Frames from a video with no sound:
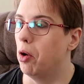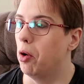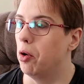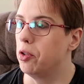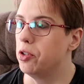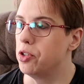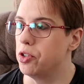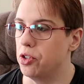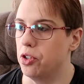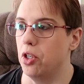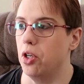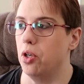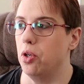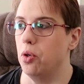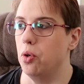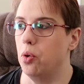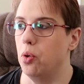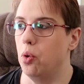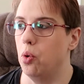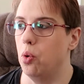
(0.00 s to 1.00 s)

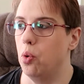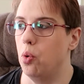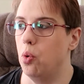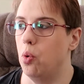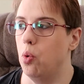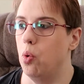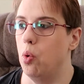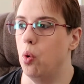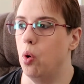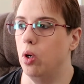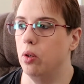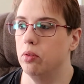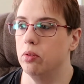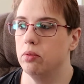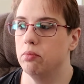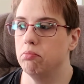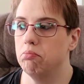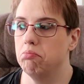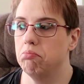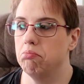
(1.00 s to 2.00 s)
So
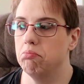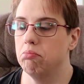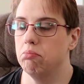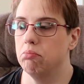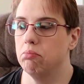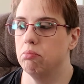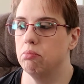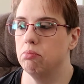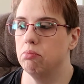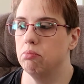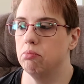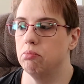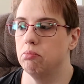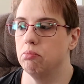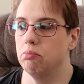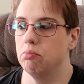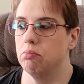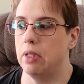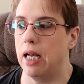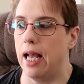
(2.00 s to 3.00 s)

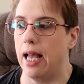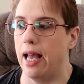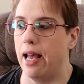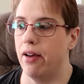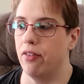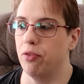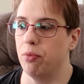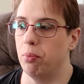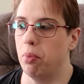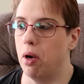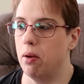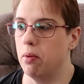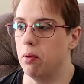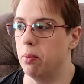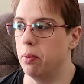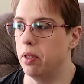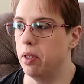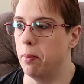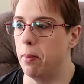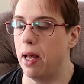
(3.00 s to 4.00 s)
I have
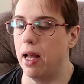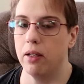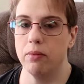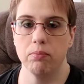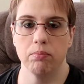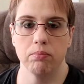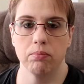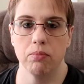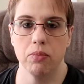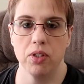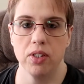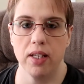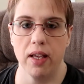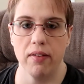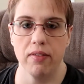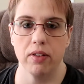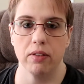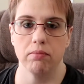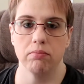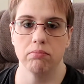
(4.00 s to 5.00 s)
probably about
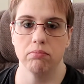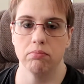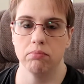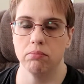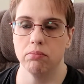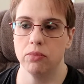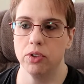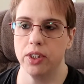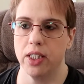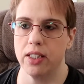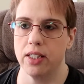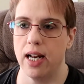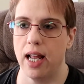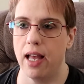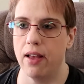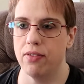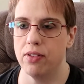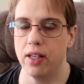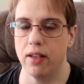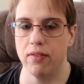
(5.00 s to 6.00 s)

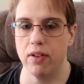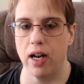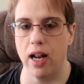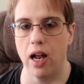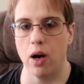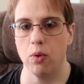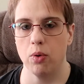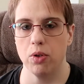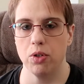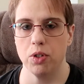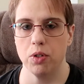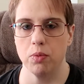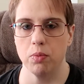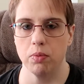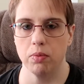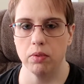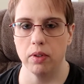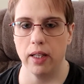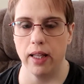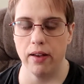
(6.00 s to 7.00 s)
6.5, 7 hours
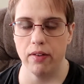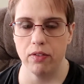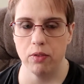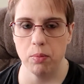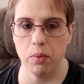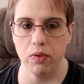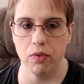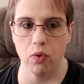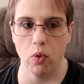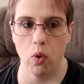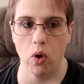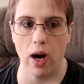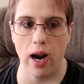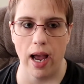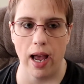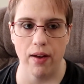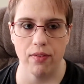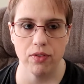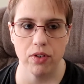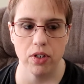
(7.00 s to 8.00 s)
left before I
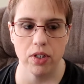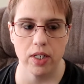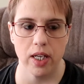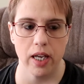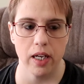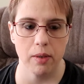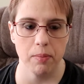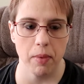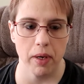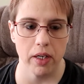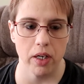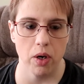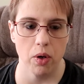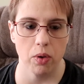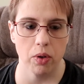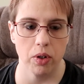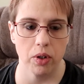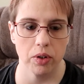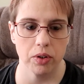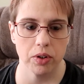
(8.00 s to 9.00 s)
have to take my
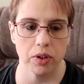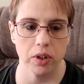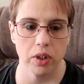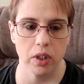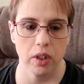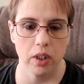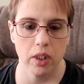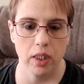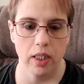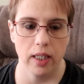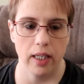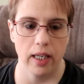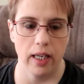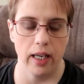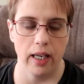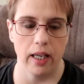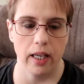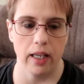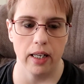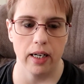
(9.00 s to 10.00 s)
yogurt,
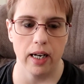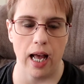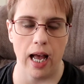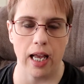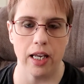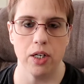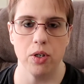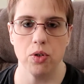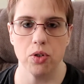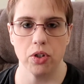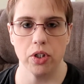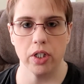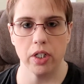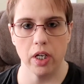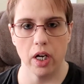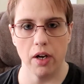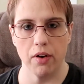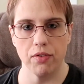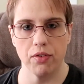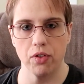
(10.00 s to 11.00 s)
and I usually
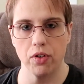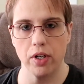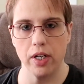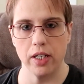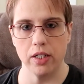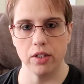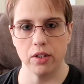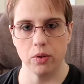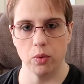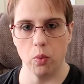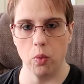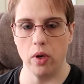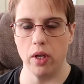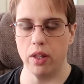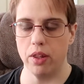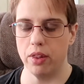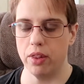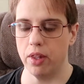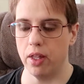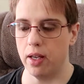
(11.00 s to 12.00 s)
cover it
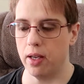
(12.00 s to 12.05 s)
with